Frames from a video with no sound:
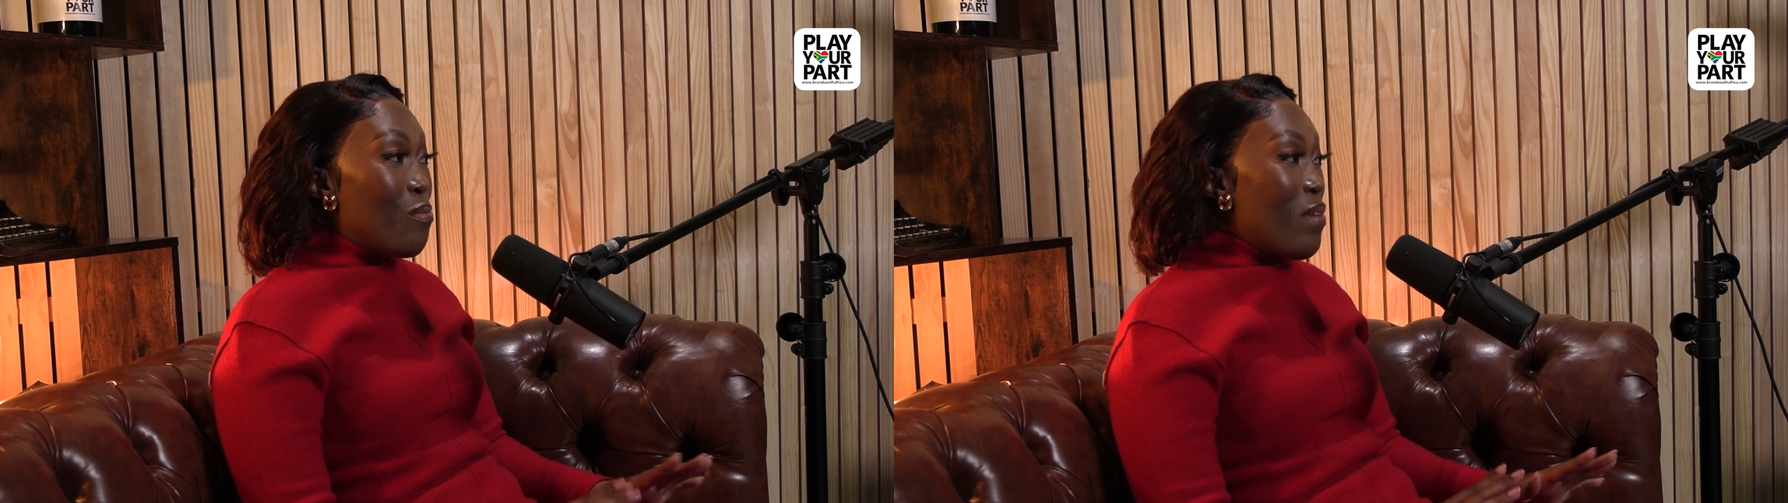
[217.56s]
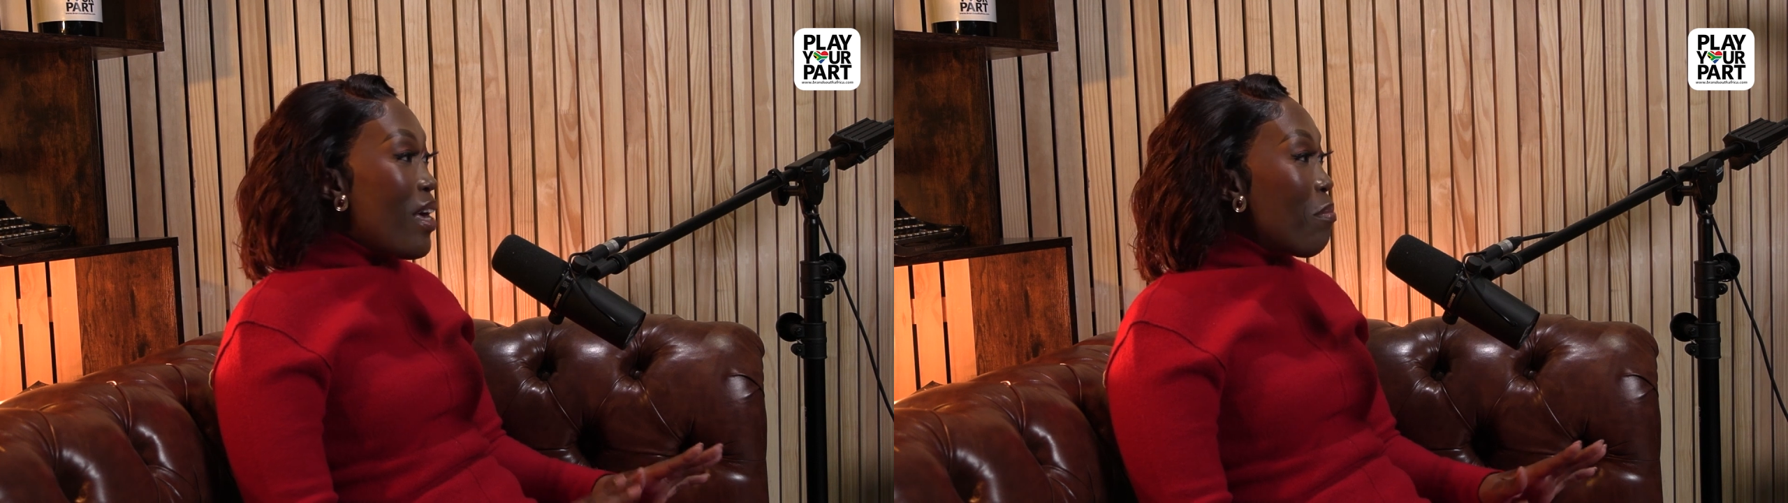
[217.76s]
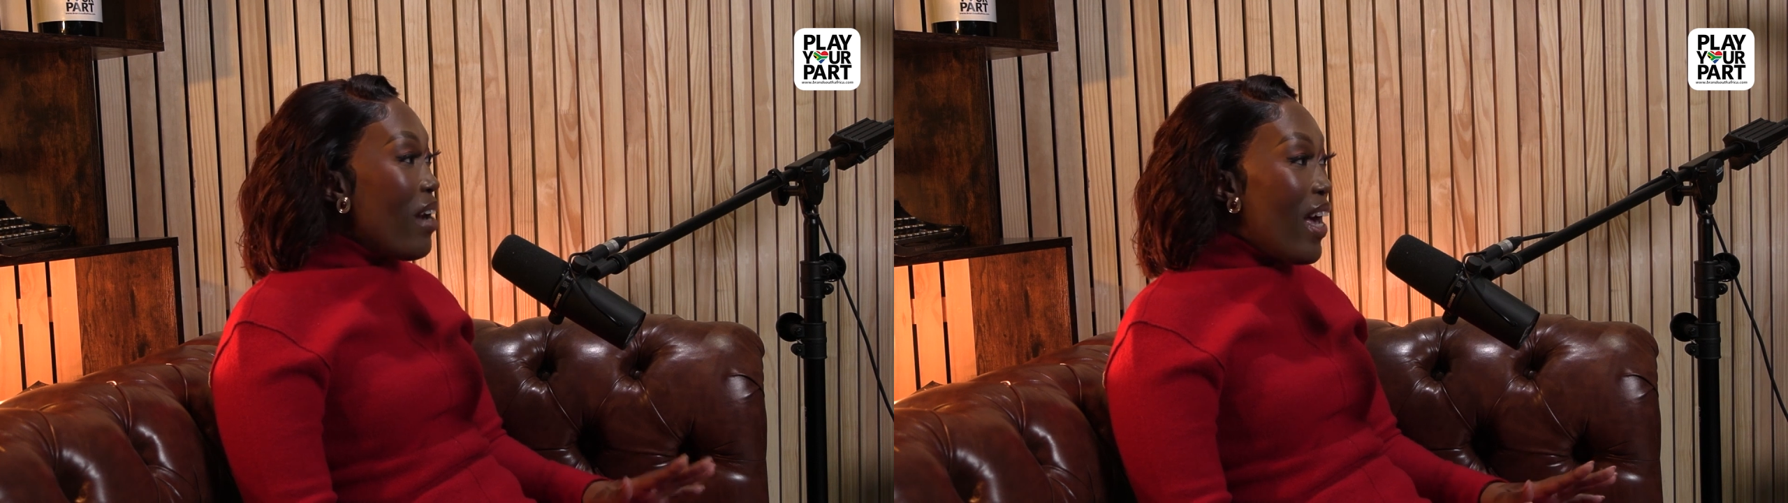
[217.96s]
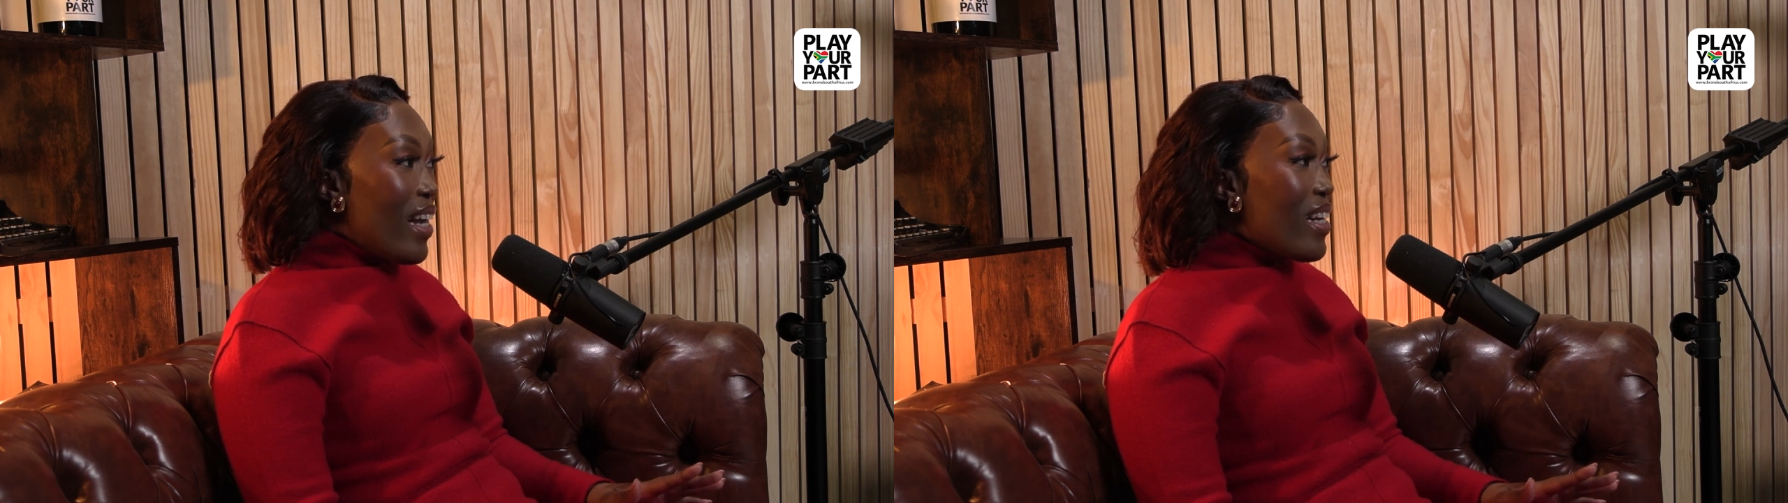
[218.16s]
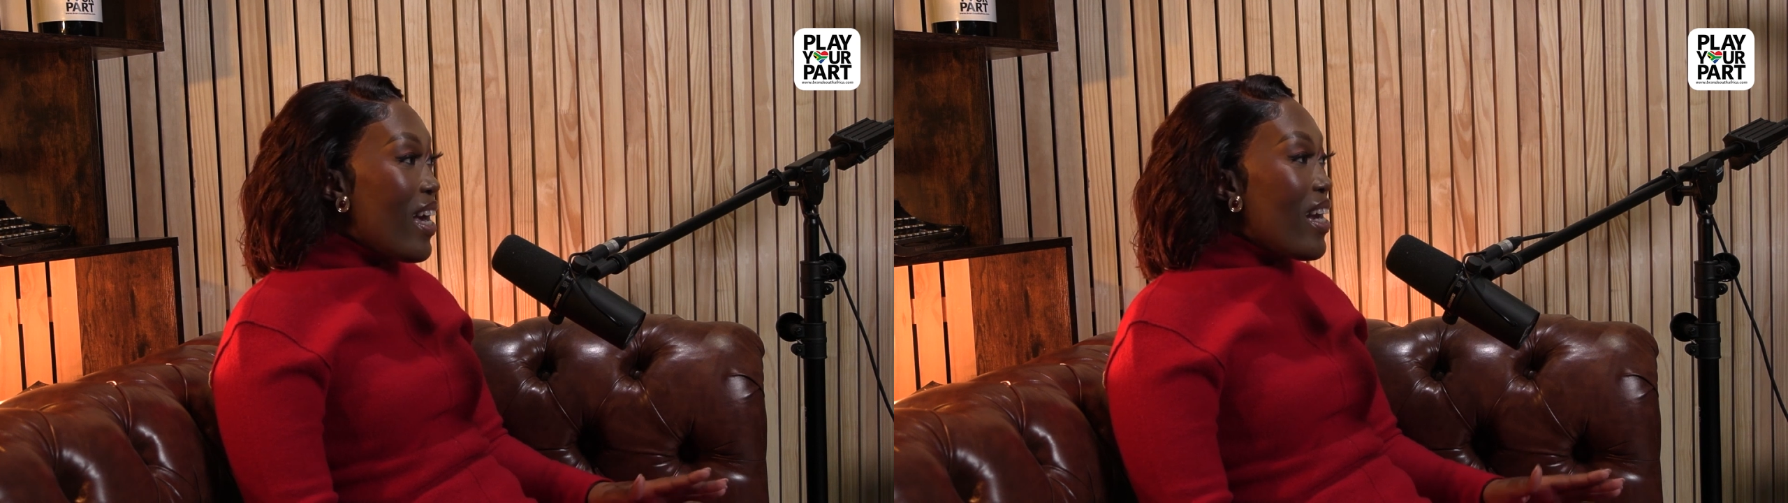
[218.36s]
to make a
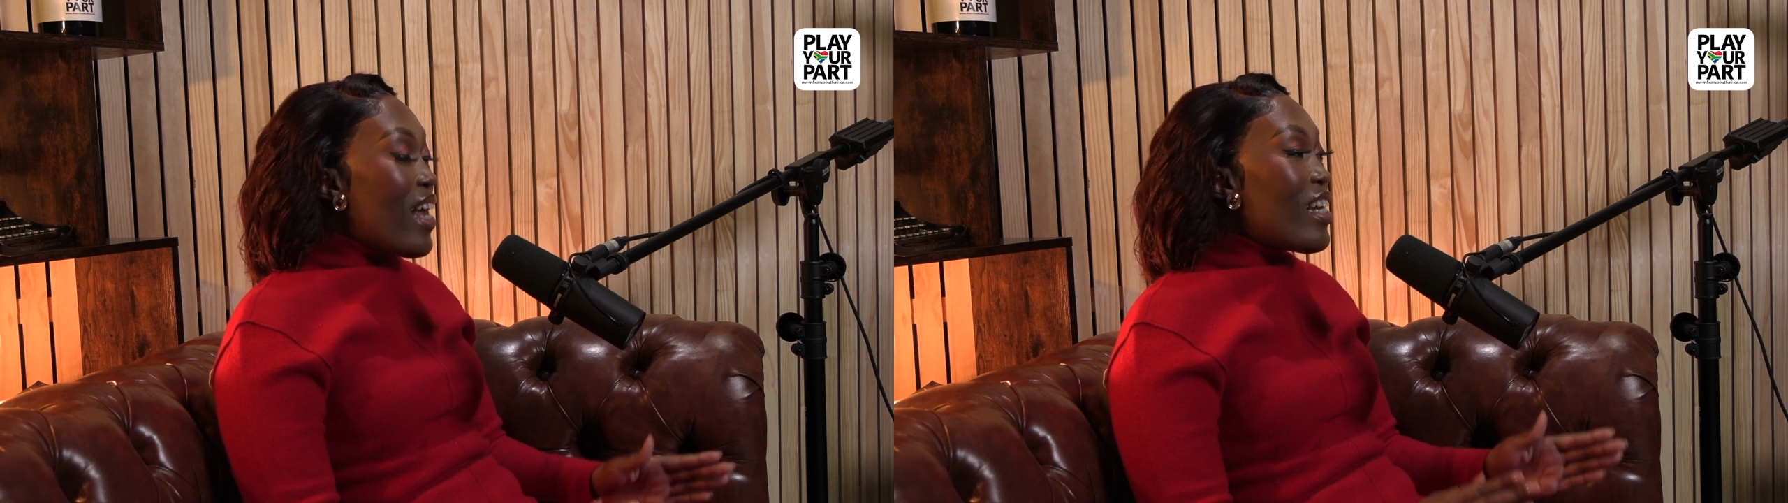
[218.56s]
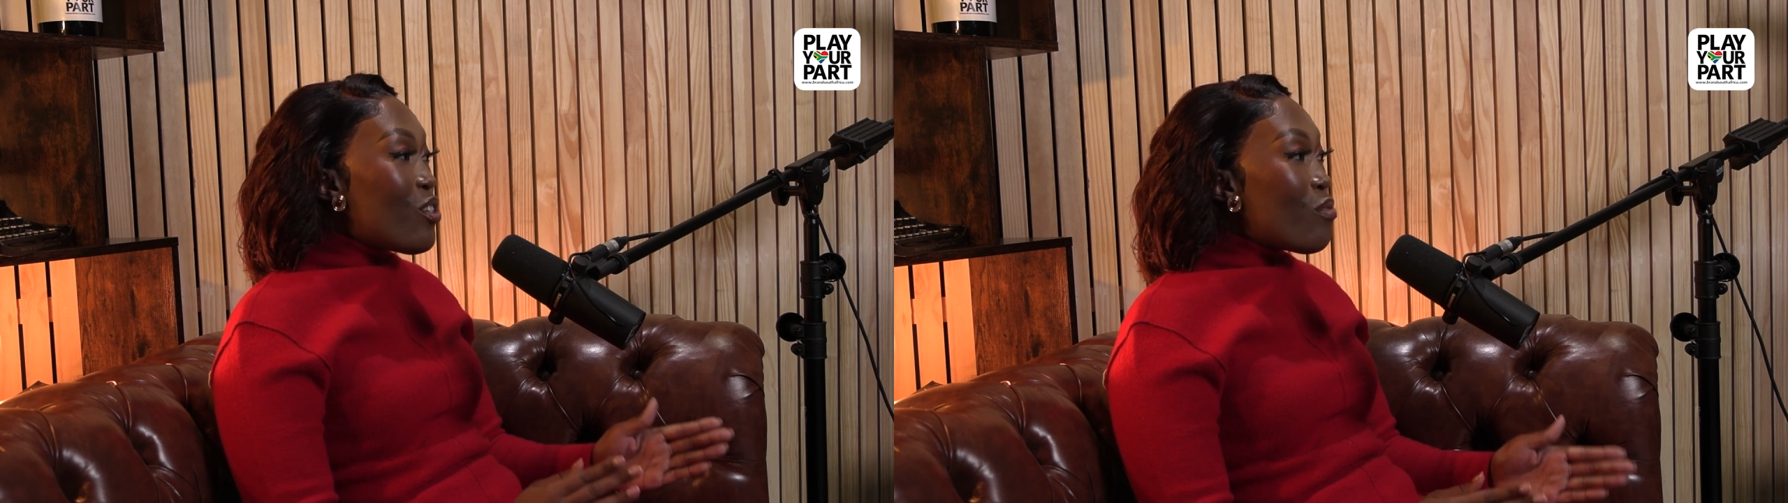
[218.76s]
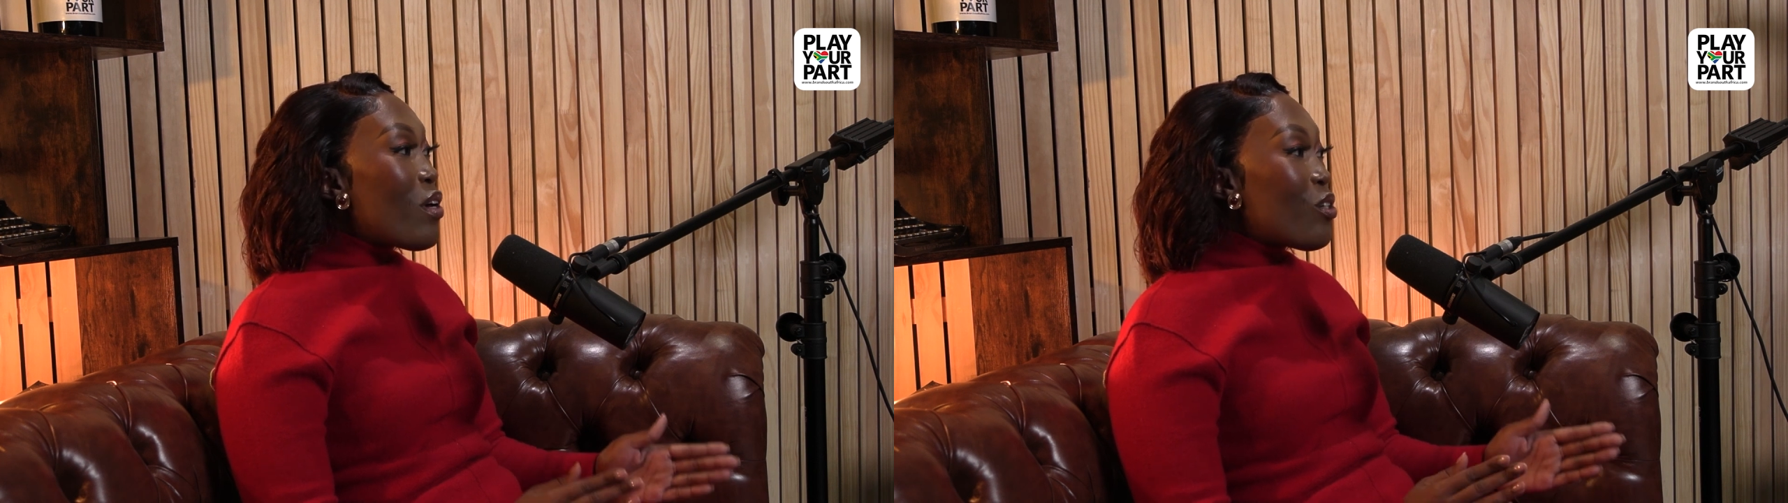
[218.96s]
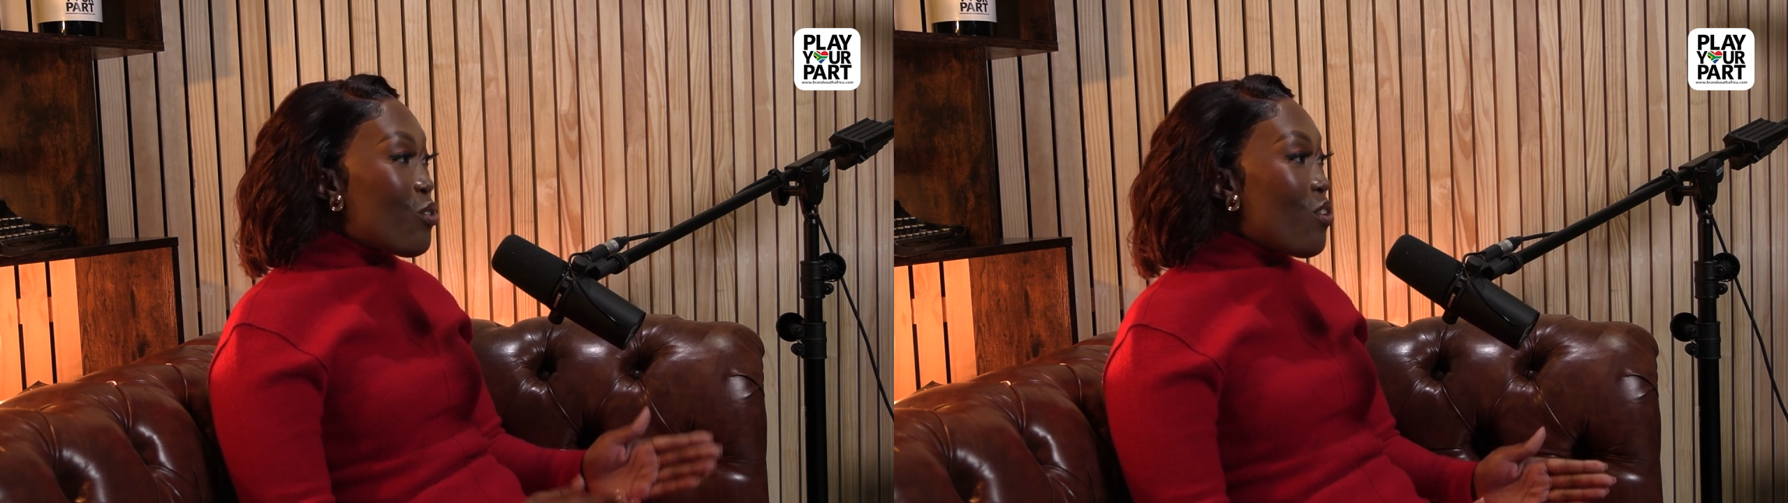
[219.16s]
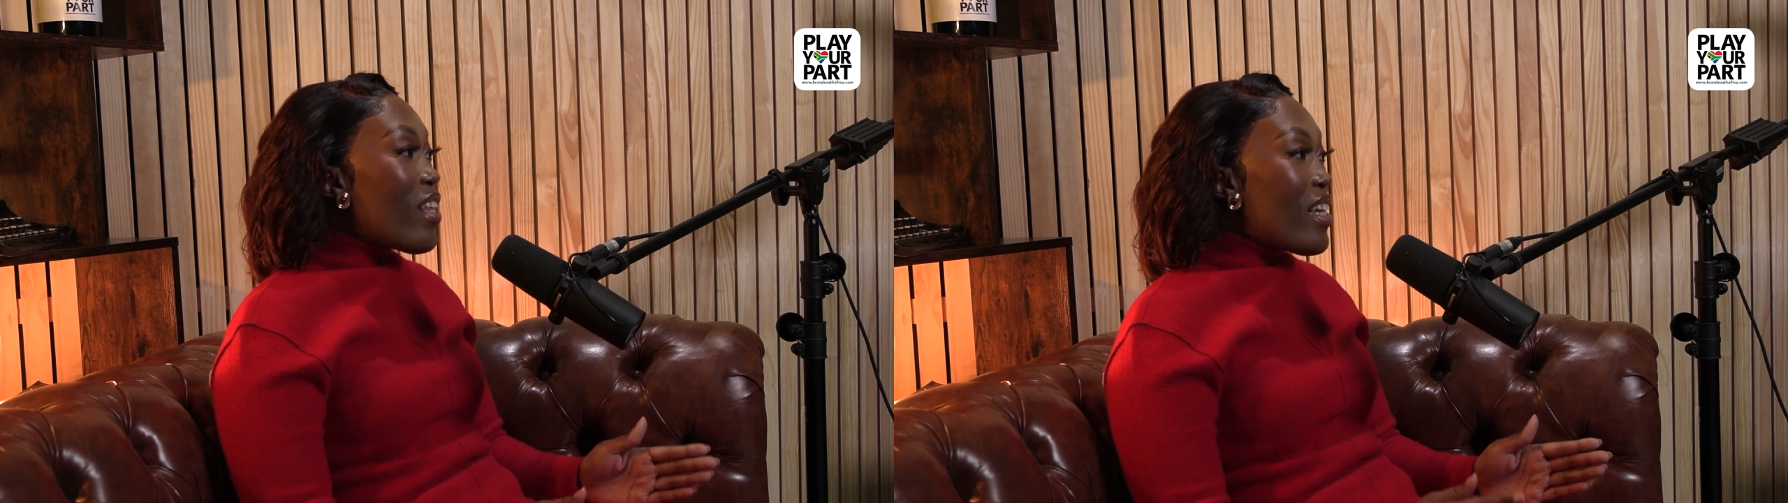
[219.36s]
plan, and I need to make
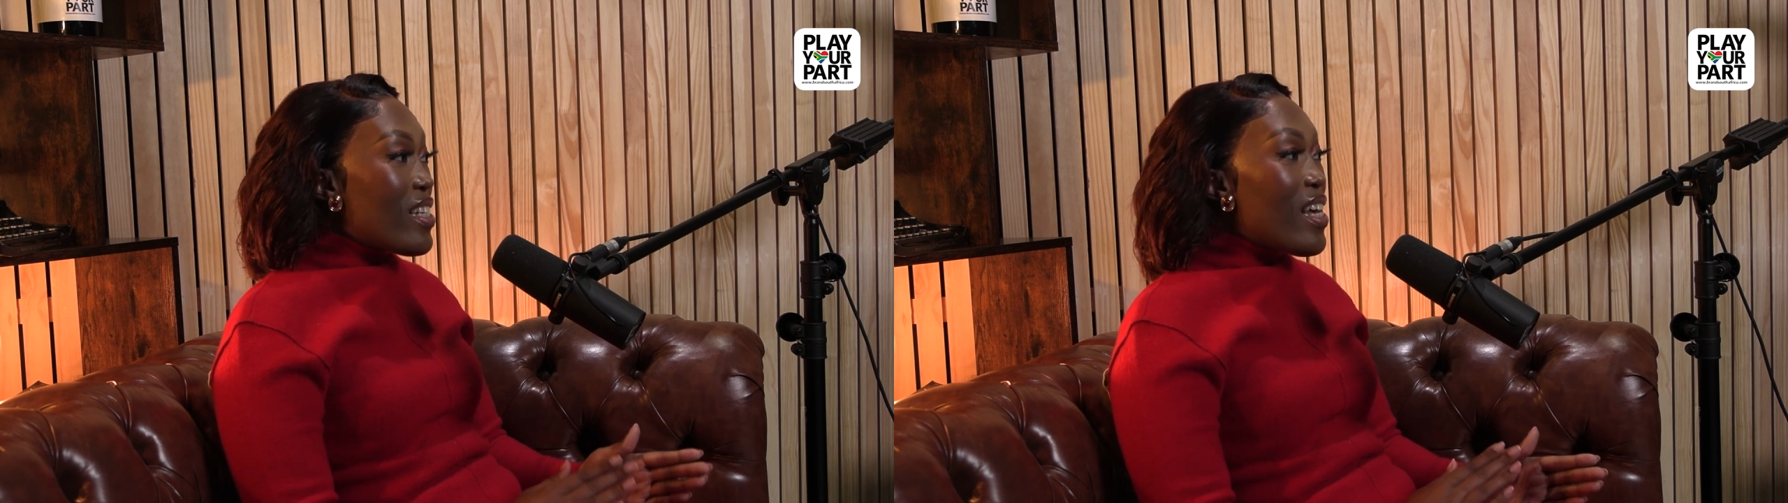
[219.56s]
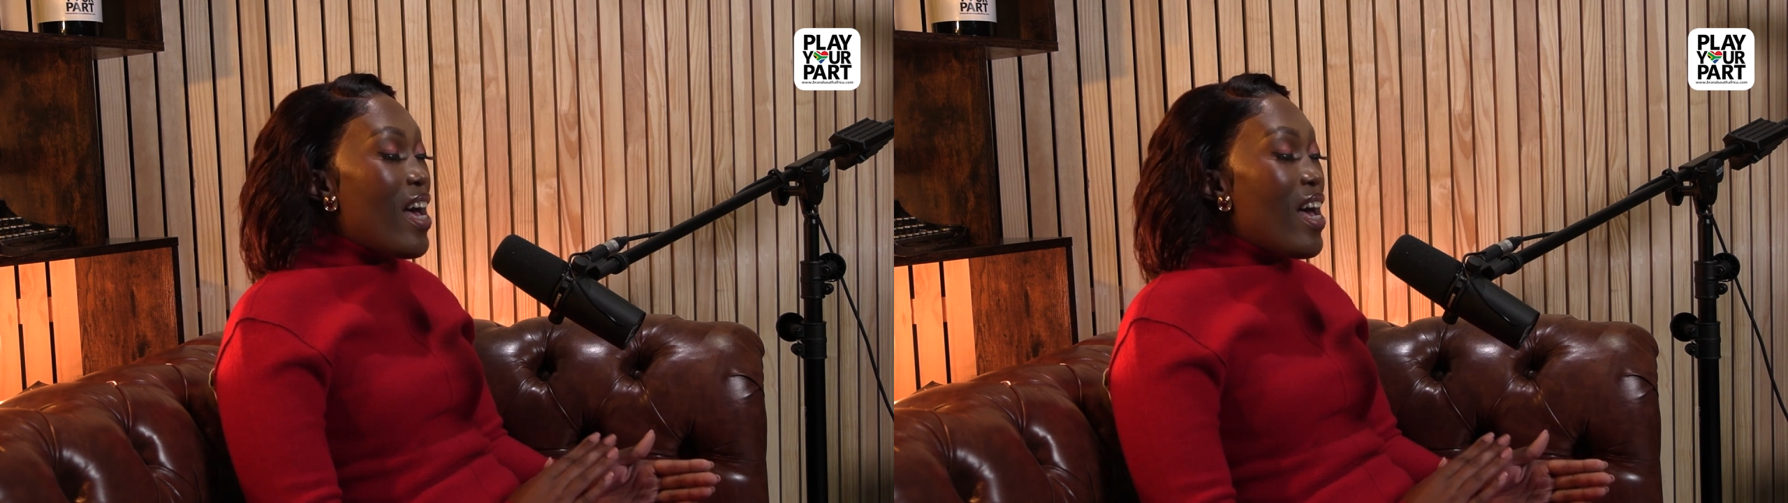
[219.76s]
sure that